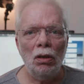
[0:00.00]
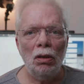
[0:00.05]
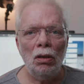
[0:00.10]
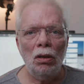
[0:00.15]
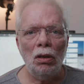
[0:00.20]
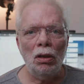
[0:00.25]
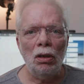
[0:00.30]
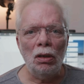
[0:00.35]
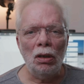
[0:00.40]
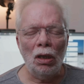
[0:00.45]

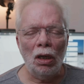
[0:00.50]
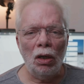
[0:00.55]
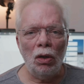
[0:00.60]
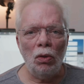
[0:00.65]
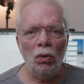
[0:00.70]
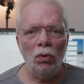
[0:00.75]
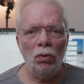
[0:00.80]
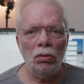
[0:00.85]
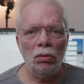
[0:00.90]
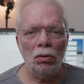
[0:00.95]
And
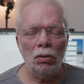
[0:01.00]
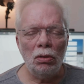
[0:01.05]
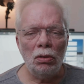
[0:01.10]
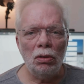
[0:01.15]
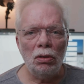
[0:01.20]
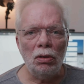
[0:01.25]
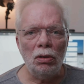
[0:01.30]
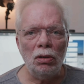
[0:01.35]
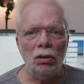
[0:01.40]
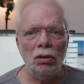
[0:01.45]
now
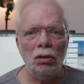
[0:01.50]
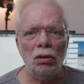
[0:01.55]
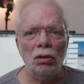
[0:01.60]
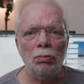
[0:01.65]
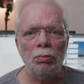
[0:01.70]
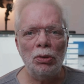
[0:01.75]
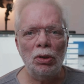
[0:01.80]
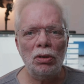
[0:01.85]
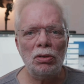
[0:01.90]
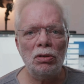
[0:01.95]
the
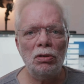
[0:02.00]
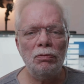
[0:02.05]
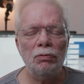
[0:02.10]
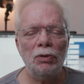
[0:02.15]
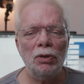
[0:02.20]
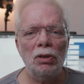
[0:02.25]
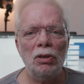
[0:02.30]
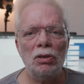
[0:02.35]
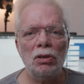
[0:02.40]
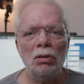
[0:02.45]
proxy
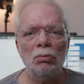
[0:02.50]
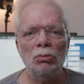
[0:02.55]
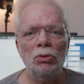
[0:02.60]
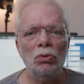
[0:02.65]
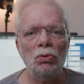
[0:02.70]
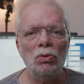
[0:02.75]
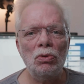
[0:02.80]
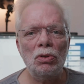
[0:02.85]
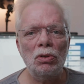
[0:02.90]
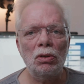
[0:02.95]
files I'm
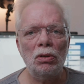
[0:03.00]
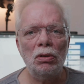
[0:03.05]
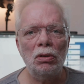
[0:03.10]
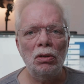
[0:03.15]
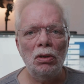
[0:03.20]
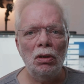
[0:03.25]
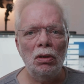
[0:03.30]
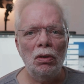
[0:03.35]
using,